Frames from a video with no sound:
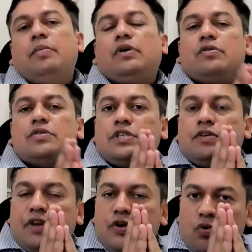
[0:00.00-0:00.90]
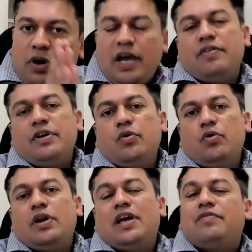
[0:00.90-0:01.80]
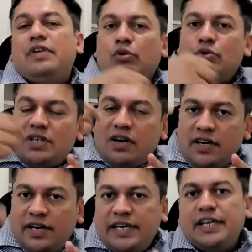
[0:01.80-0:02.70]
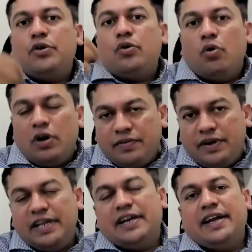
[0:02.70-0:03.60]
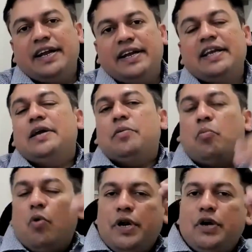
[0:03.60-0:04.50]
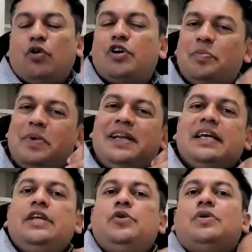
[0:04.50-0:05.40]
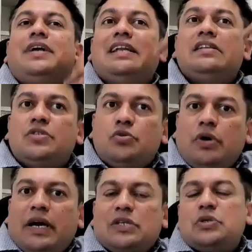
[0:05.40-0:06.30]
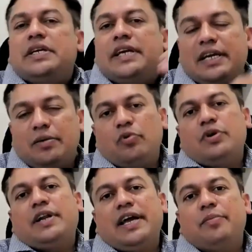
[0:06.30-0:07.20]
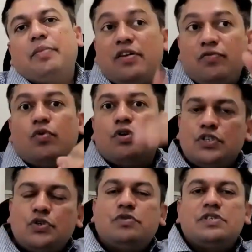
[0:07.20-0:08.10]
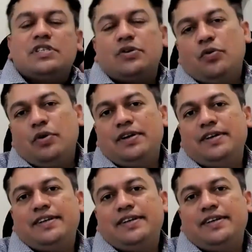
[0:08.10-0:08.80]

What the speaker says: Because when you have a goal and when you start writing your goal every day night, morning automatically you tend to actually get up on time and focus towards the goal.